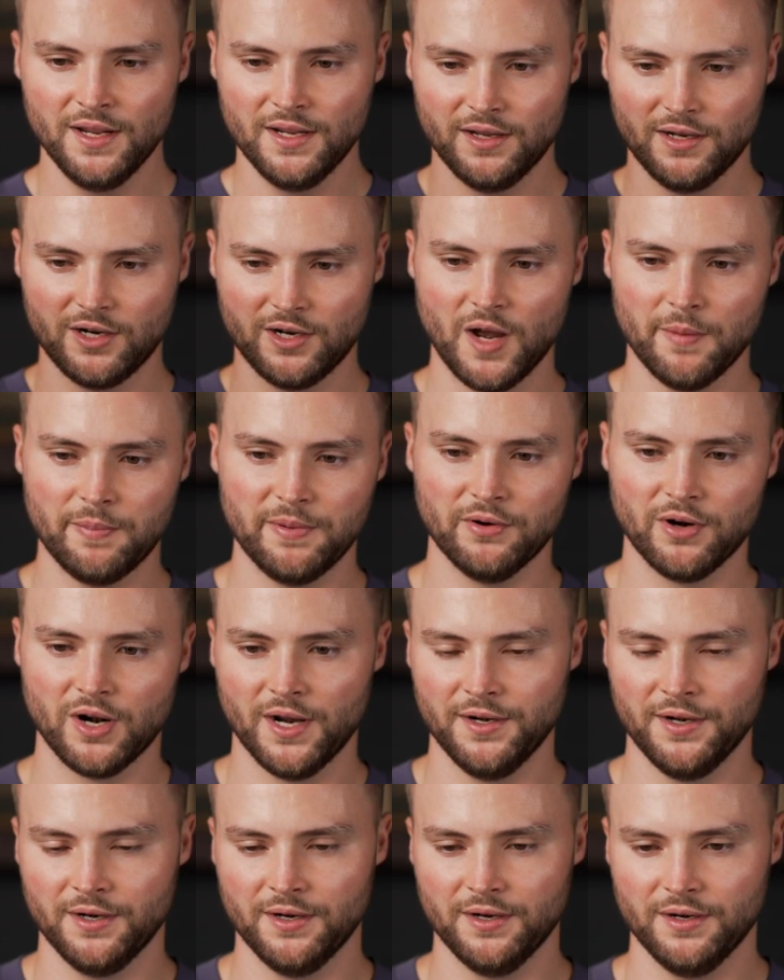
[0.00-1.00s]

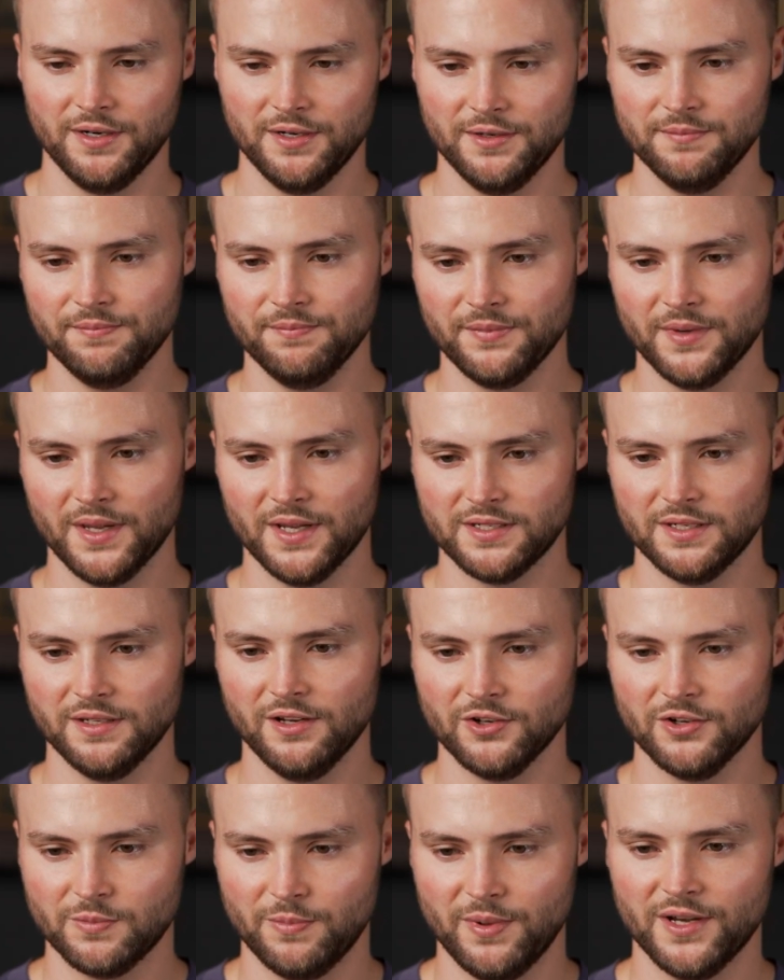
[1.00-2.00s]
copywriter and
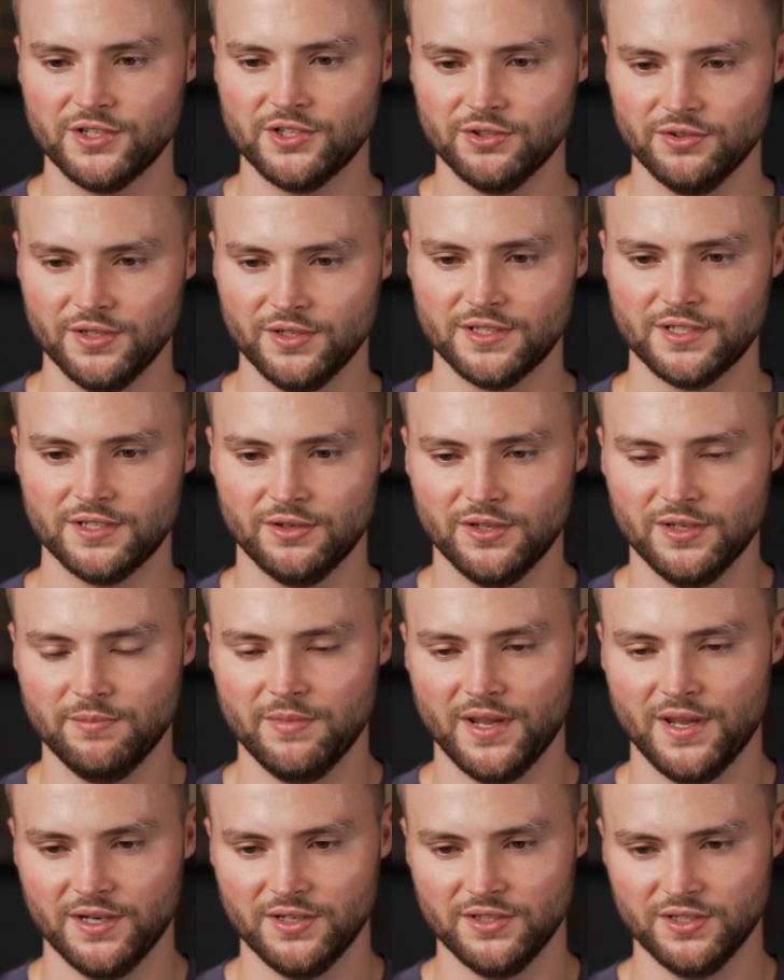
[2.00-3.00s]
SEO specialist, so he
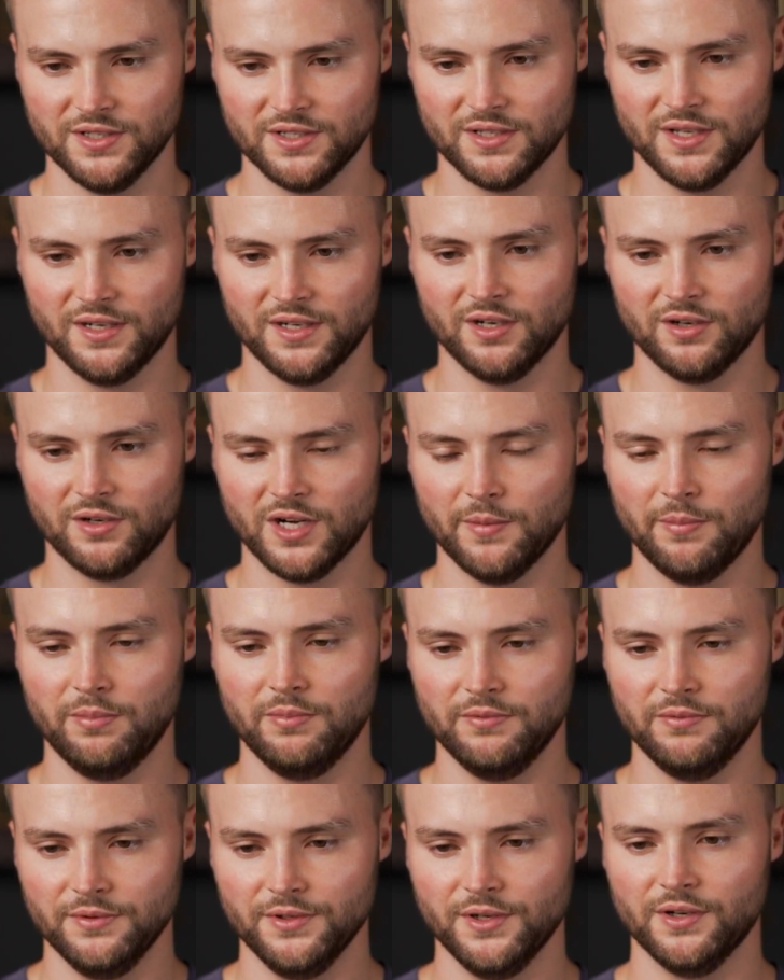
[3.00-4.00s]
manages like a couple,
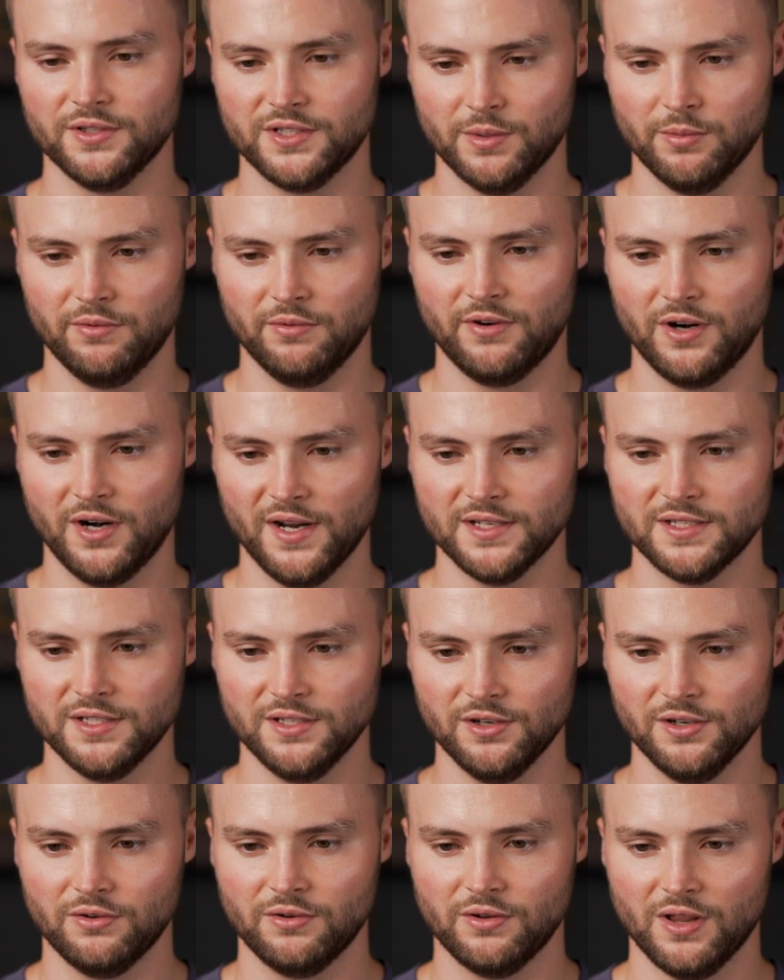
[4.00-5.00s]
you know, some of our
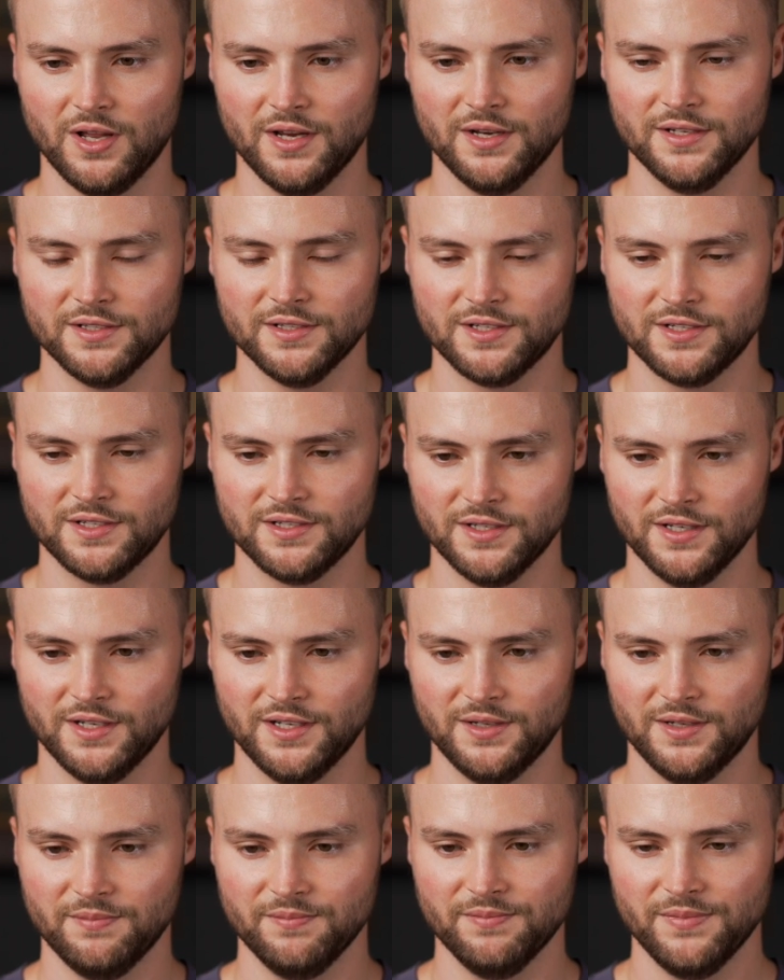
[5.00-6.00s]
SEO clients.
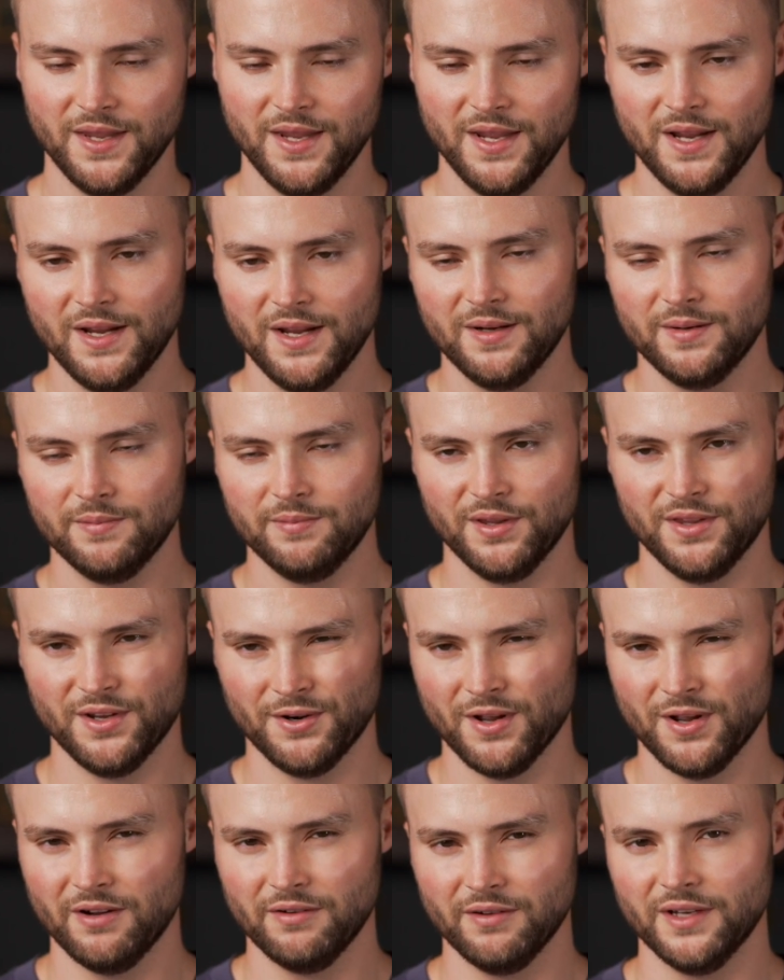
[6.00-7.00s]
Um, but they're
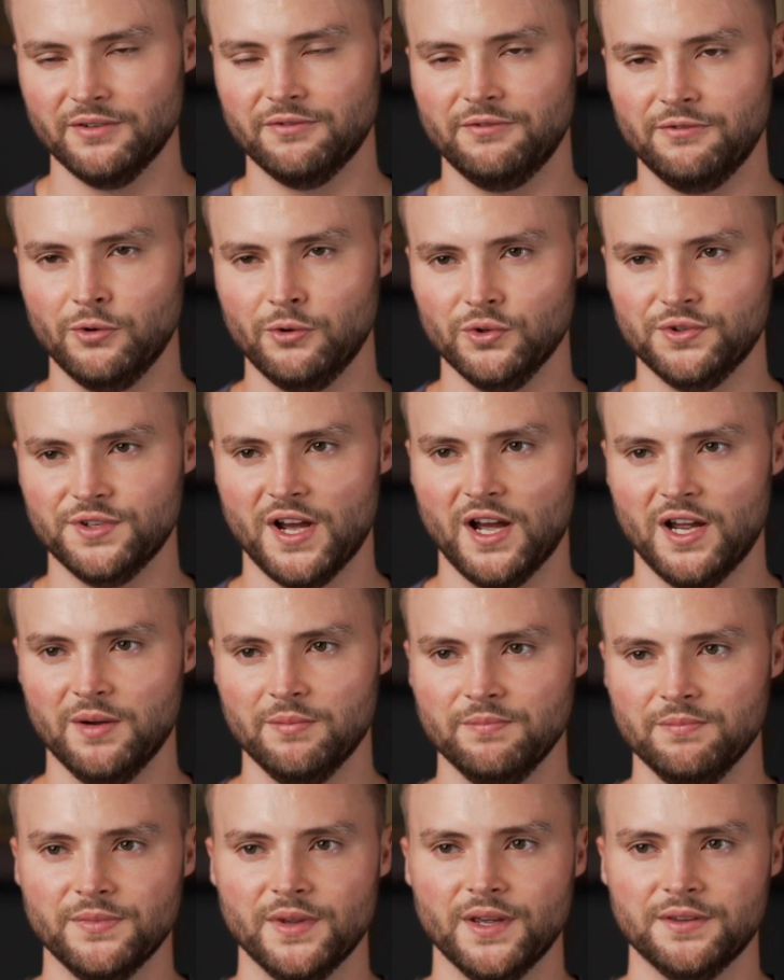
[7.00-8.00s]
not like full
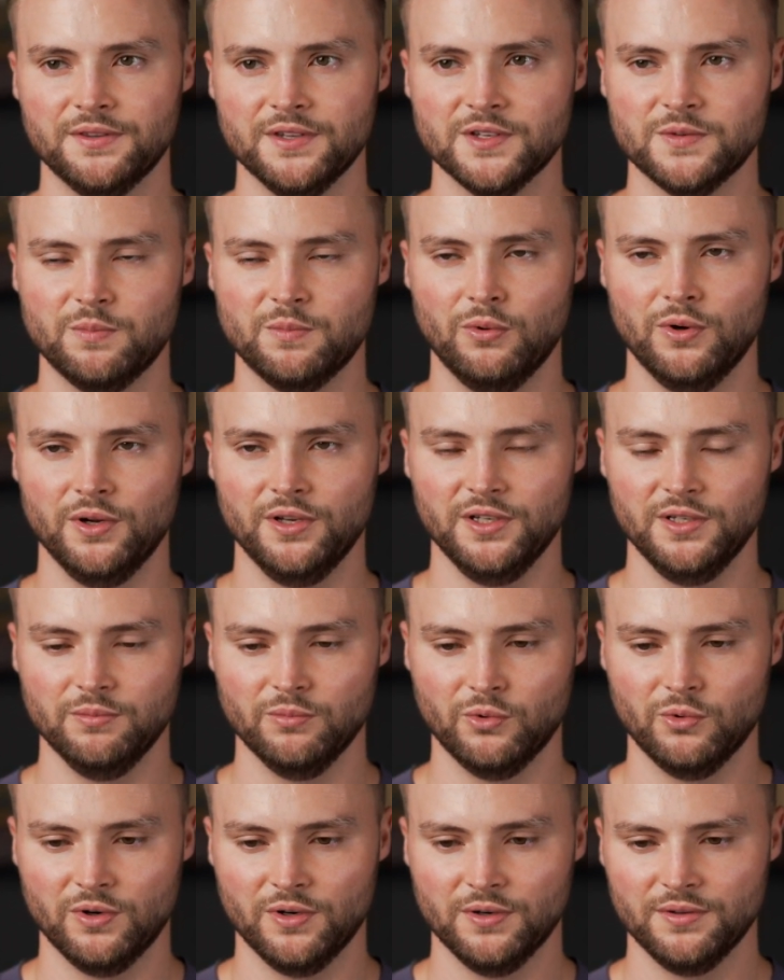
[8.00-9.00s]
time at this point
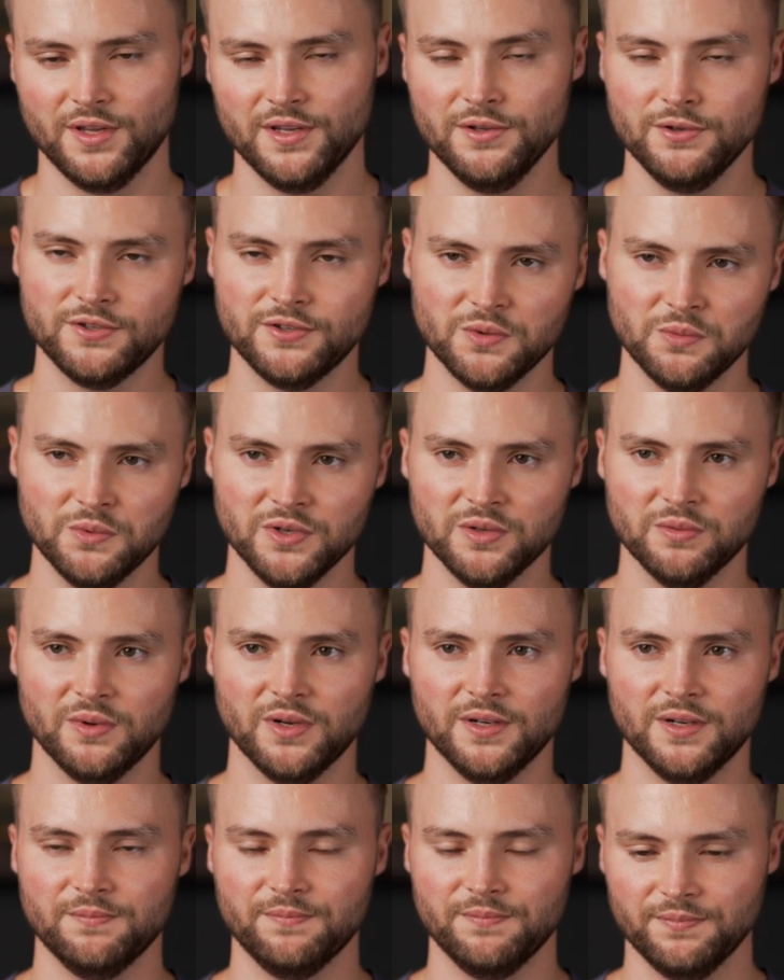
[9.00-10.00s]
anymore. They used to be,
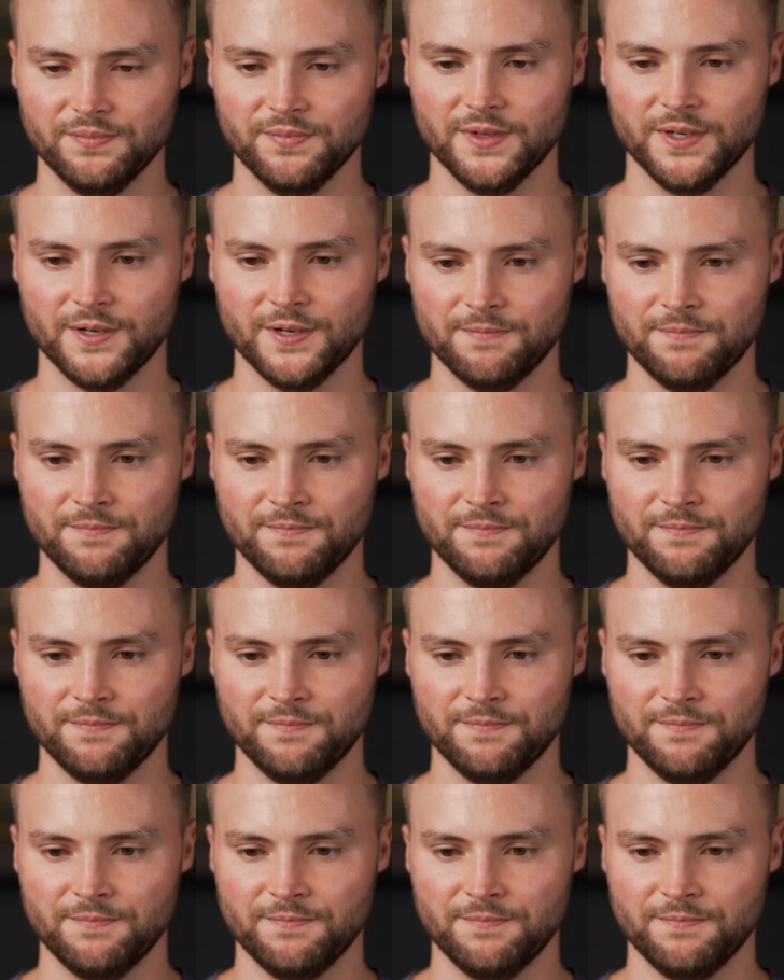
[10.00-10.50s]
but yeah.